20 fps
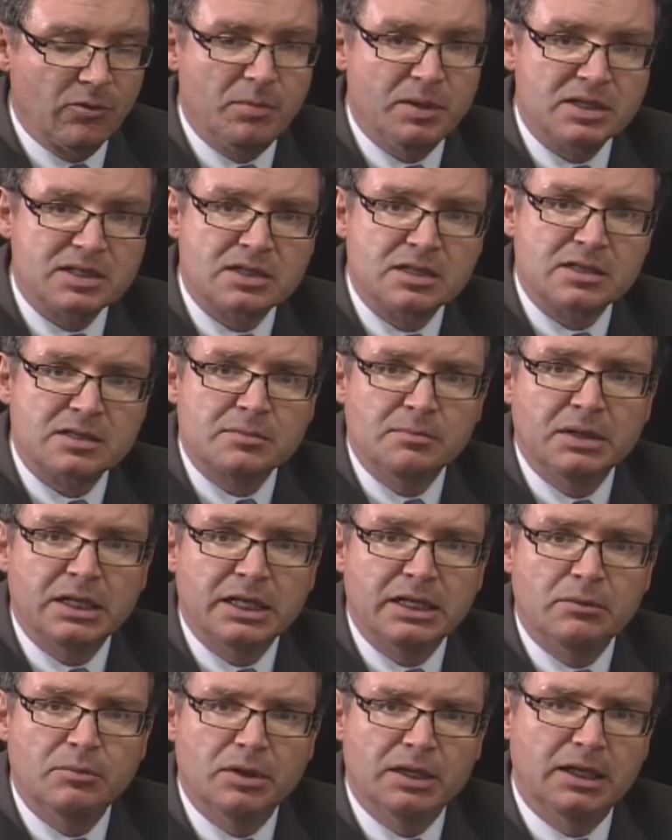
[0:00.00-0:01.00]
business
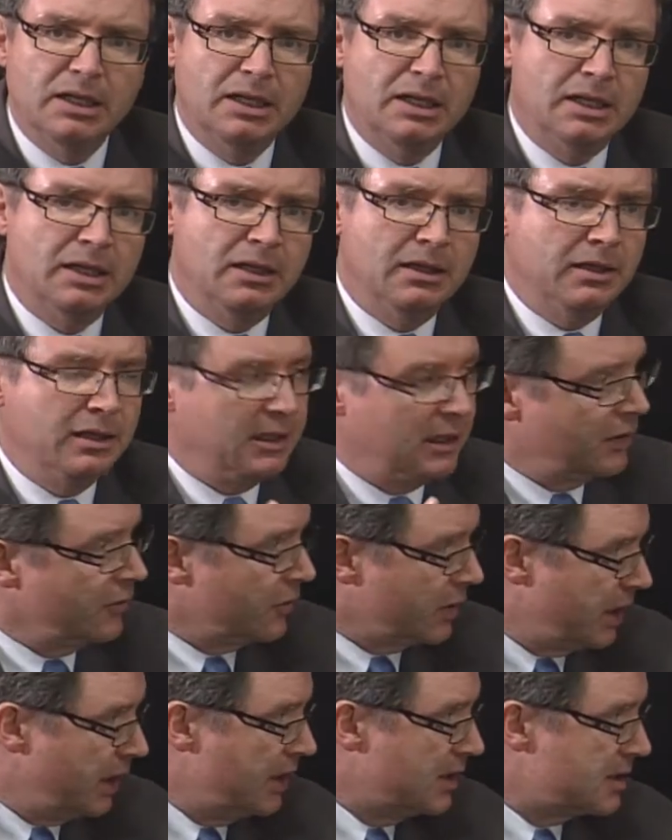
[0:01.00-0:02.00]
money, but in
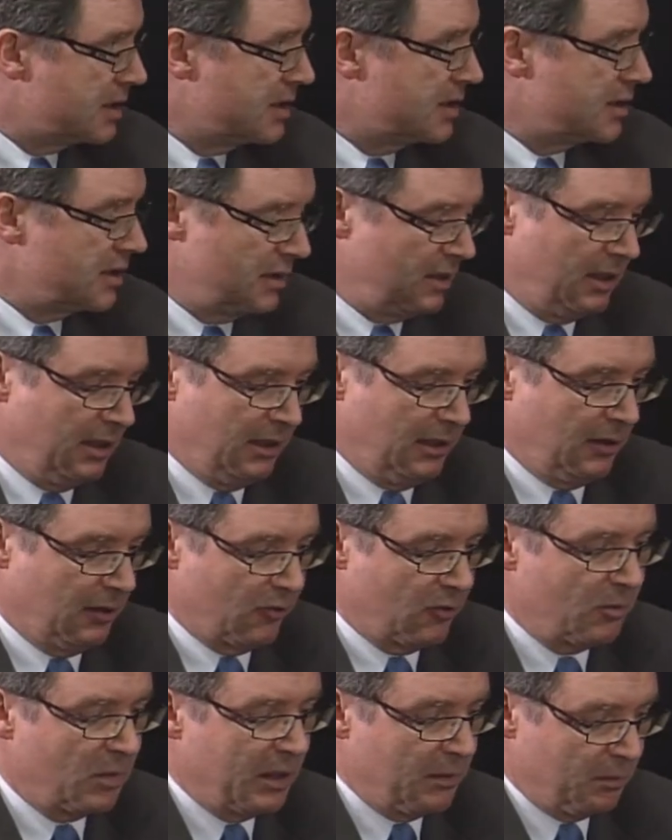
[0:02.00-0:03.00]
other cases
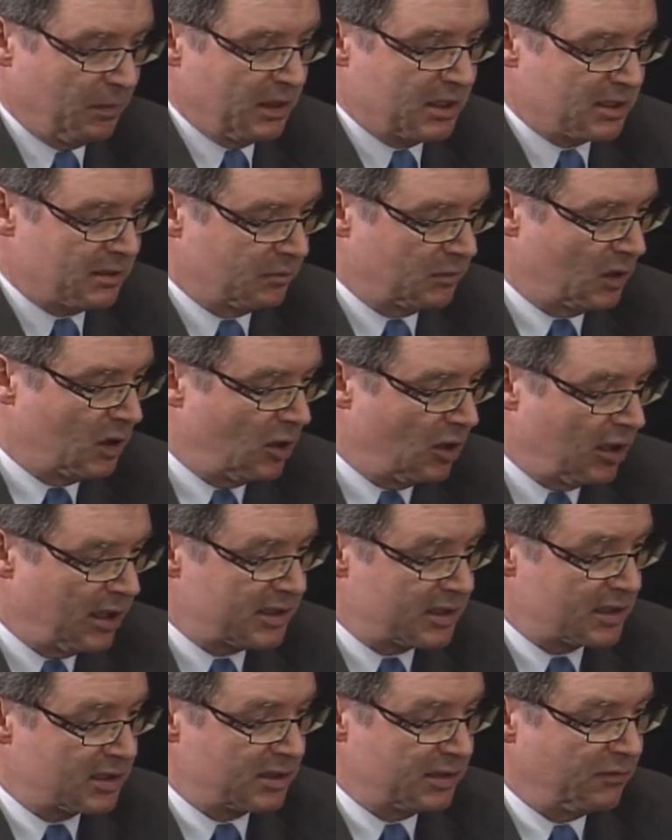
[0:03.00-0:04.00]
there might be some
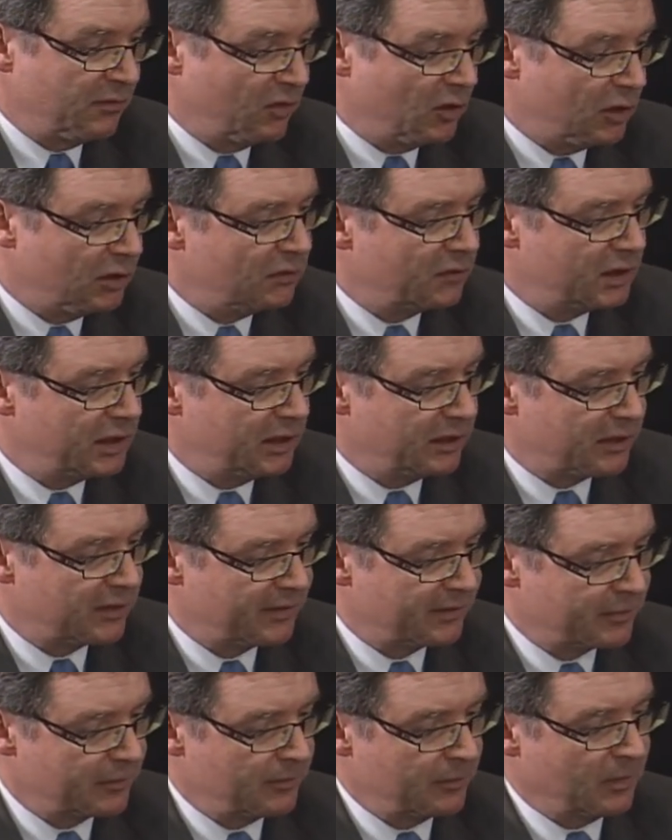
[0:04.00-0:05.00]
costs involved here.
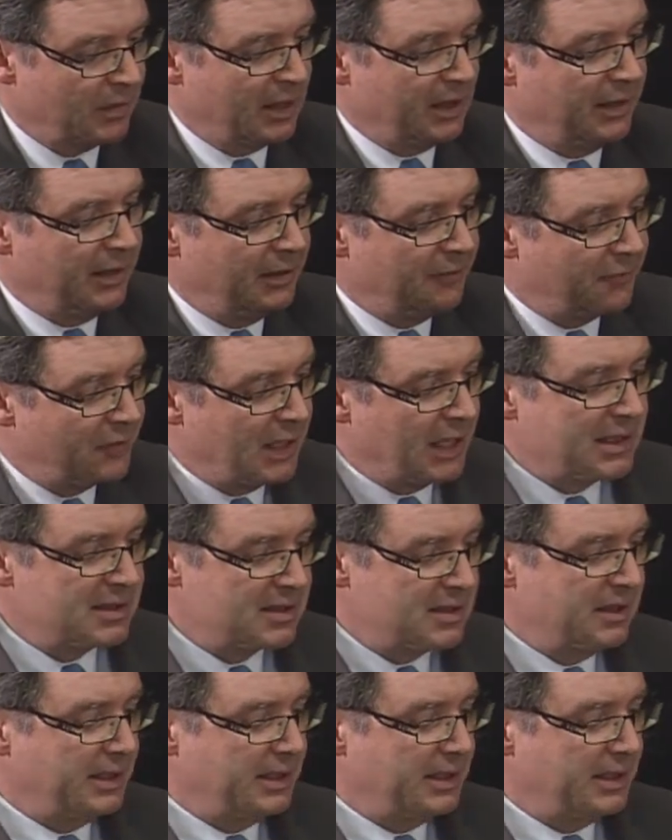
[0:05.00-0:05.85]
If that's the